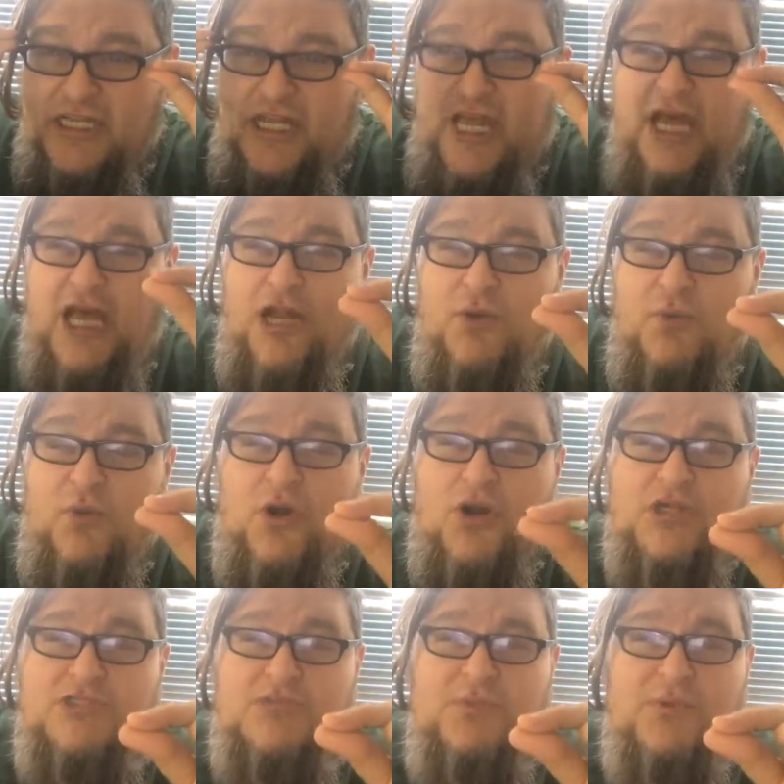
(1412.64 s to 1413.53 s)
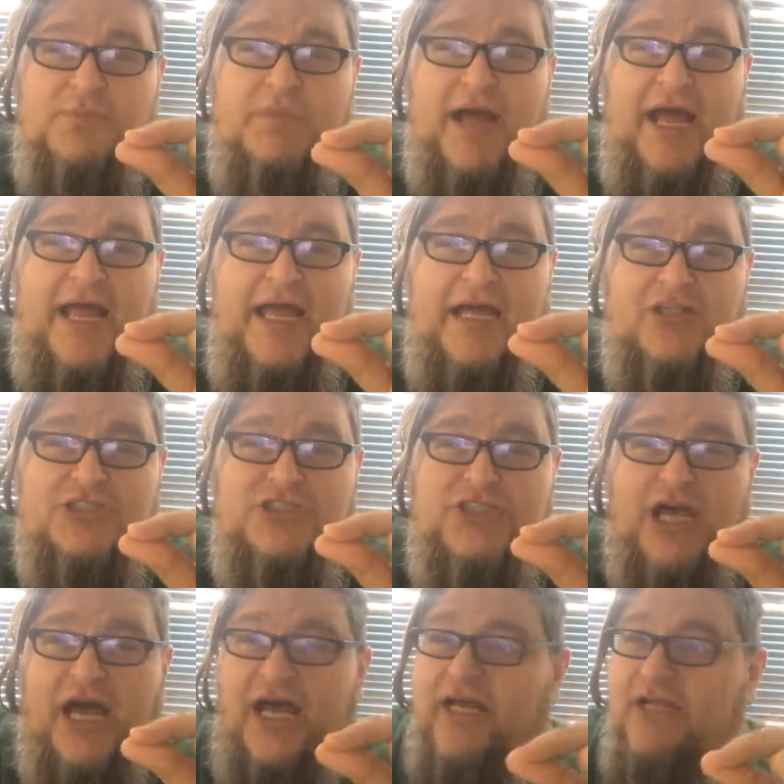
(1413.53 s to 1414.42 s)
Hell works with by
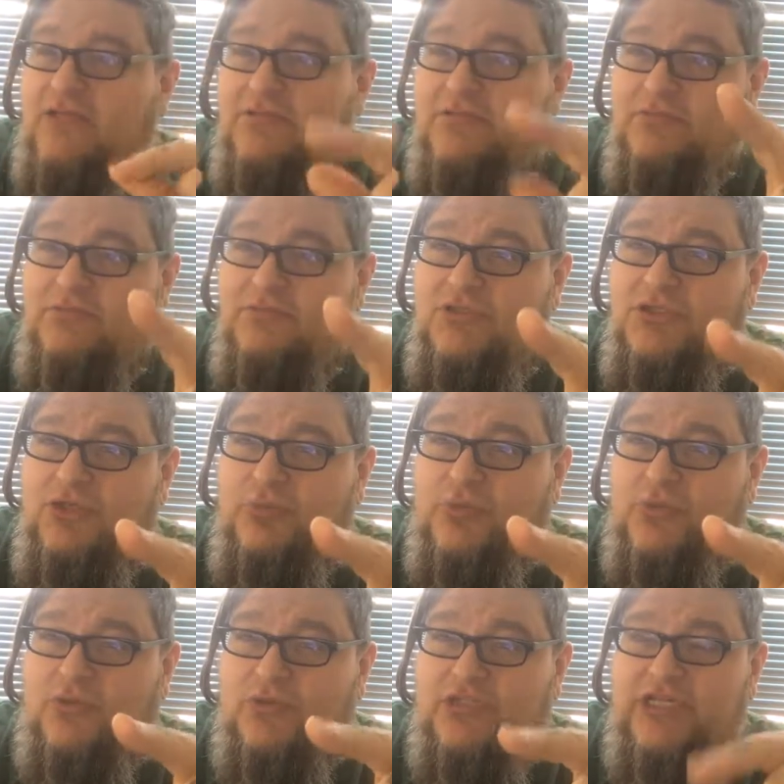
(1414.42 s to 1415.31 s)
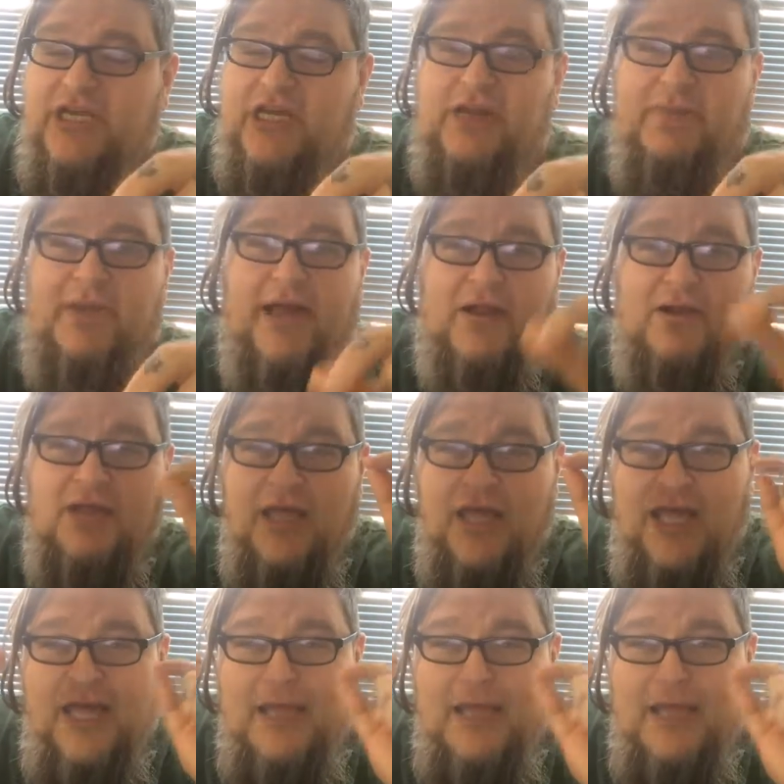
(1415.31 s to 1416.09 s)
Hellchild. Super cool. Check him out.